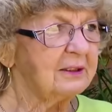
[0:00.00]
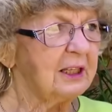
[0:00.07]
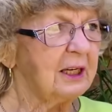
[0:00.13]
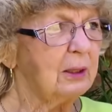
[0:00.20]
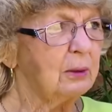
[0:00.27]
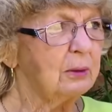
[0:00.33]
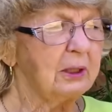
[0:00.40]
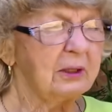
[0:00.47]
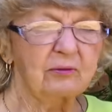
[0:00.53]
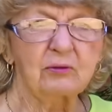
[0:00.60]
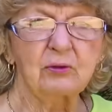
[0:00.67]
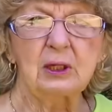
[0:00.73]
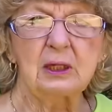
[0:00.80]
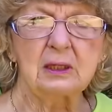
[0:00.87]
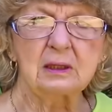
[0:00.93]
tell their
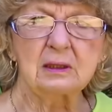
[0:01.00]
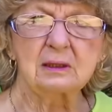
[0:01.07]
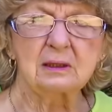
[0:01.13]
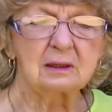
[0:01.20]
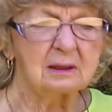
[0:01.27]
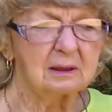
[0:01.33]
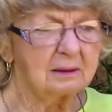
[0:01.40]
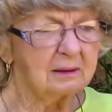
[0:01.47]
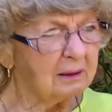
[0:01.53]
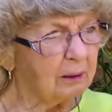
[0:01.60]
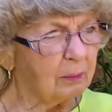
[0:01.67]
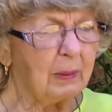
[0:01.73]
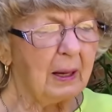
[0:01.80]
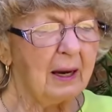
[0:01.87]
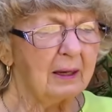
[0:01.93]
friends
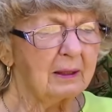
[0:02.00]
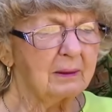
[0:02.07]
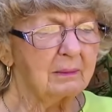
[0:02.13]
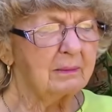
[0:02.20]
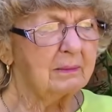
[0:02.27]
about